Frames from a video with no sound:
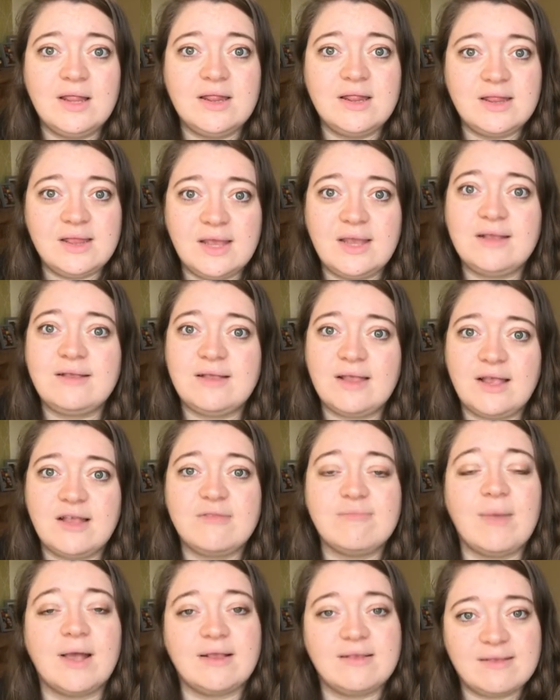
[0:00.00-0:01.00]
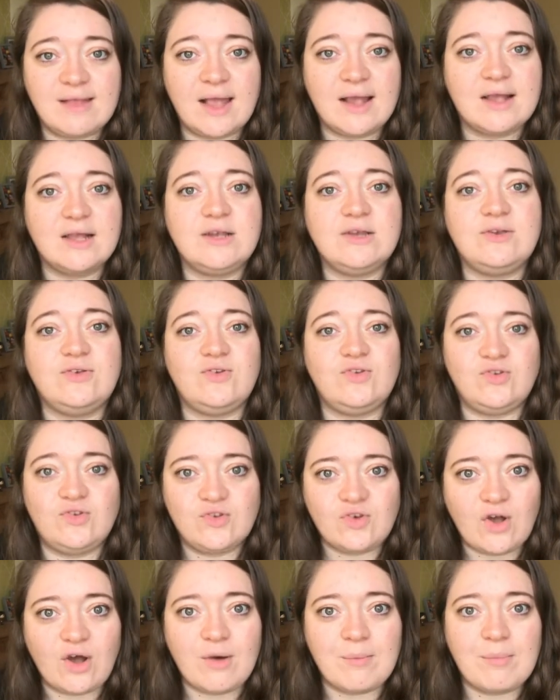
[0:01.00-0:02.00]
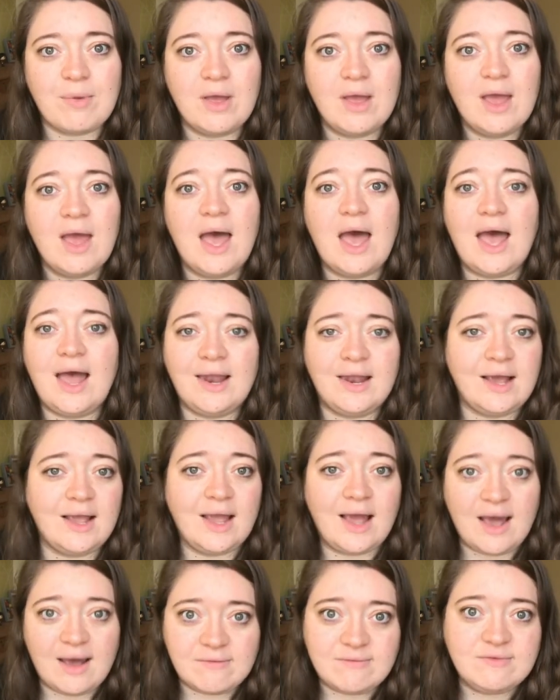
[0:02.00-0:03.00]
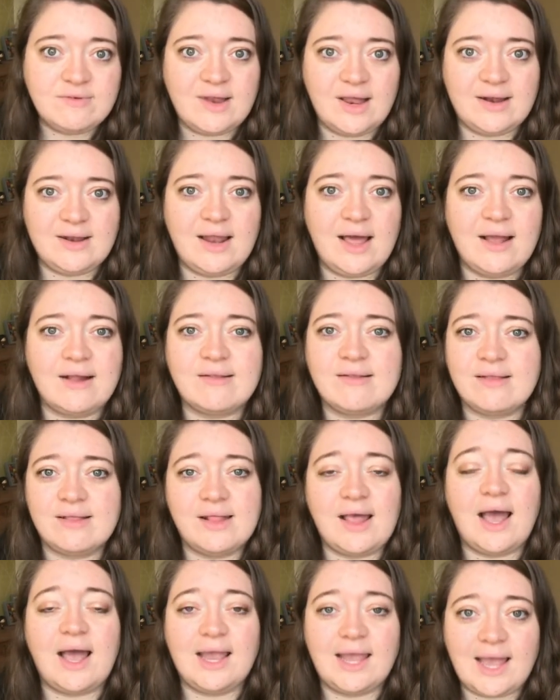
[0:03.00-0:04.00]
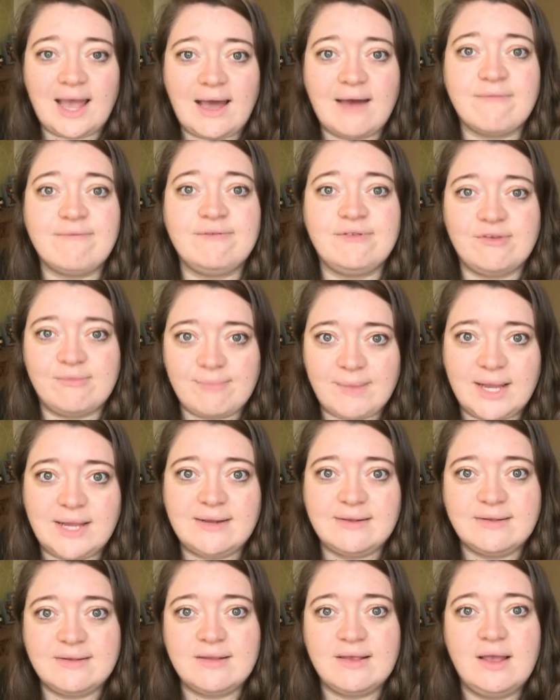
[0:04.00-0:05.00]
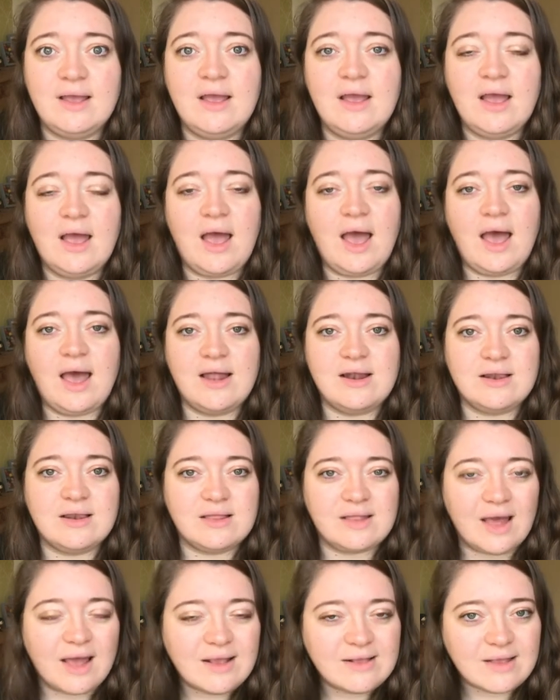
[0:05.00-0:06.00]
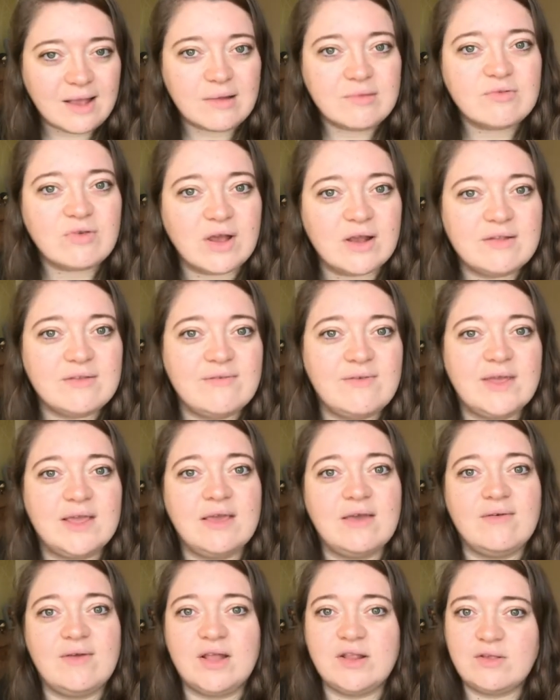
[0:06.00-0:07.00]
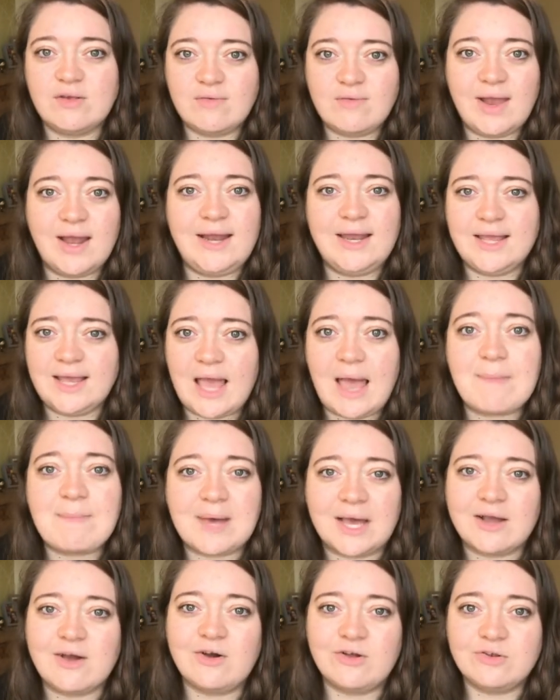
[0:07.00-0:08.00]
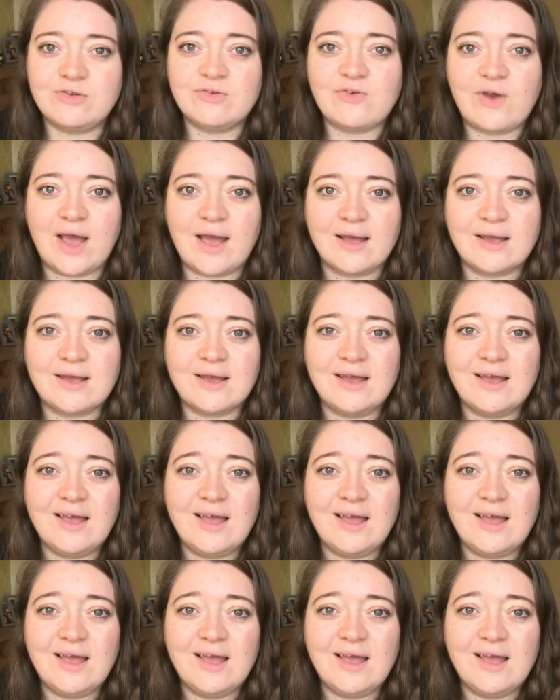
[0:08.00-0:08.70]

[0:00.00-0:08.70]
This is my second job and I have deadlines that I have to meet. And that is how I'm trying to think of it to really get back on track.